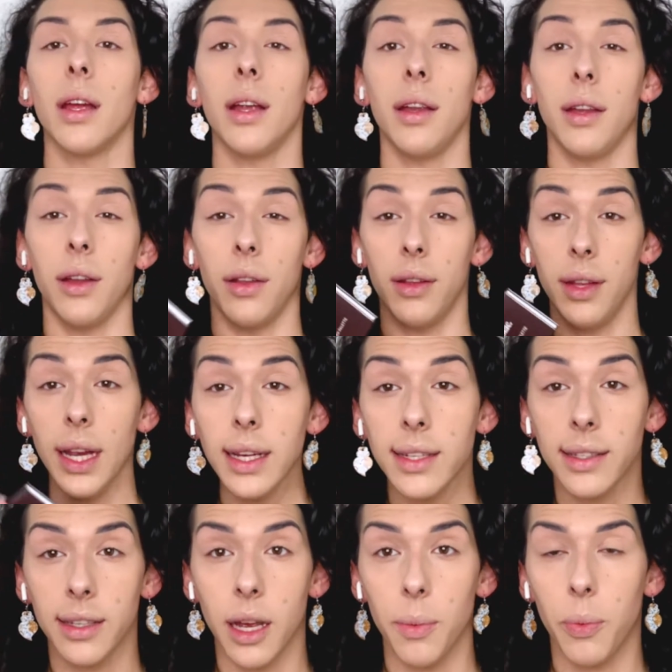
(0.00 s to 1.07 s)
Now, next
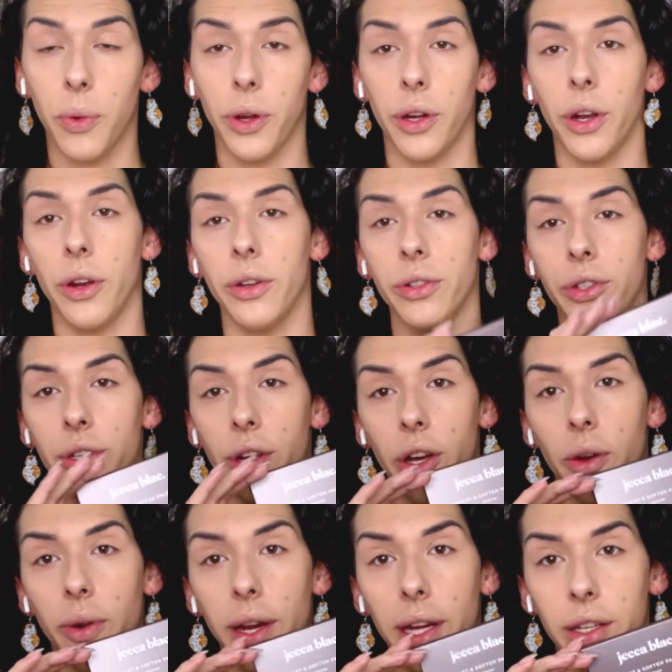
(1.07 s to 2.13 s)
up, we're going to
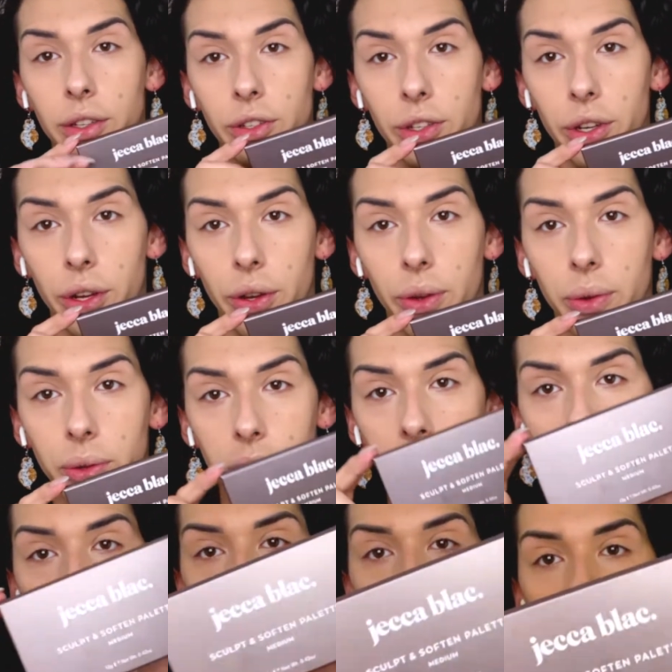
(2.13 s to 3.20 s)
go into
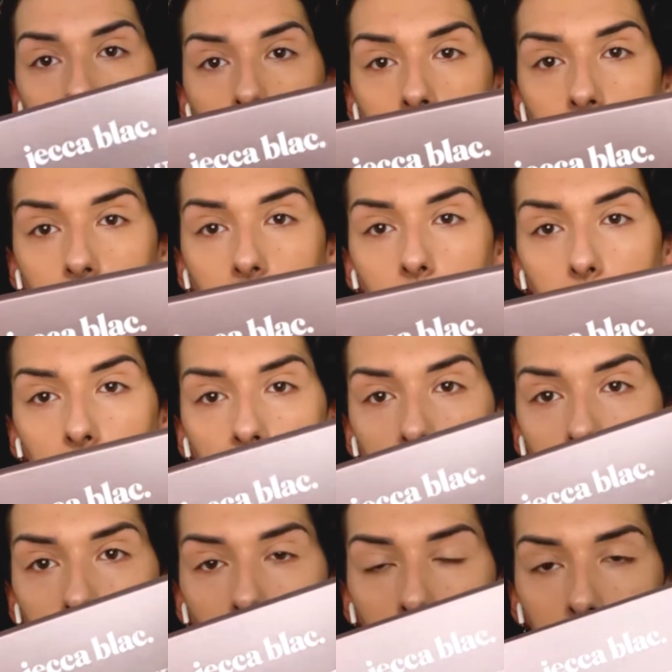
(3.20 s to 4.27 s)
the Sculpt and
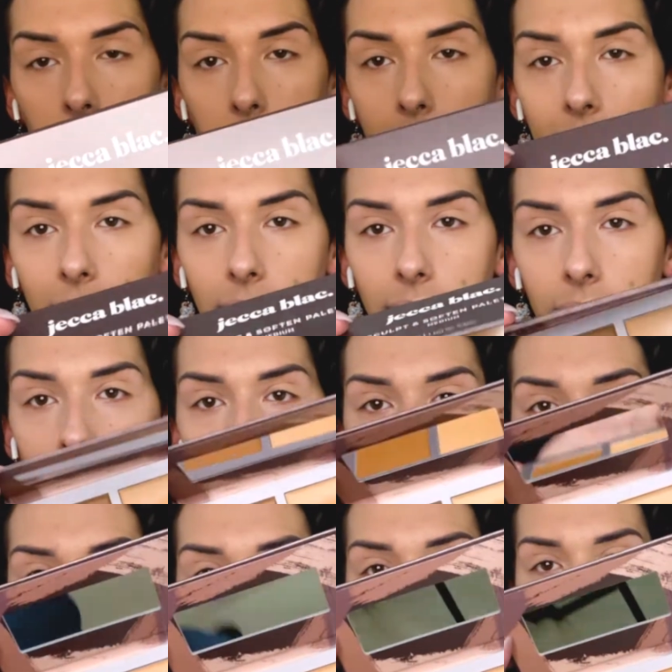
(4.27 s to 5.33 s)
Soften palette in the
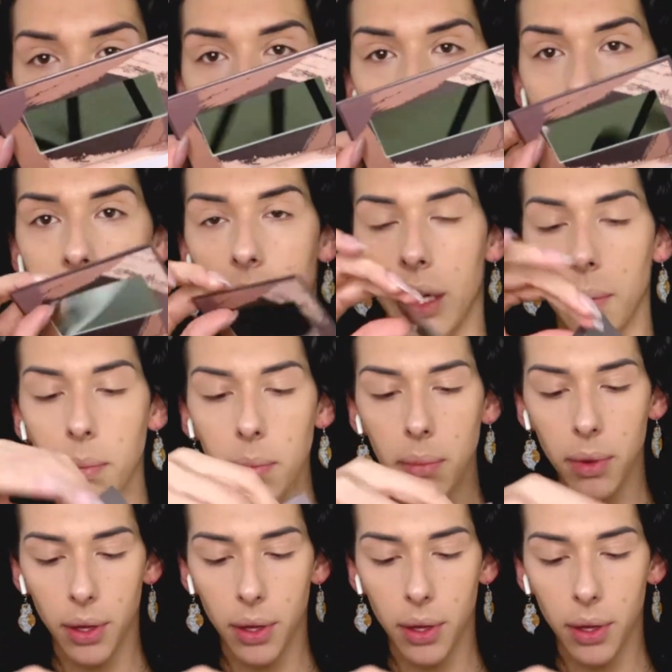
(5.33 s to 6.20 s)
shade Medium.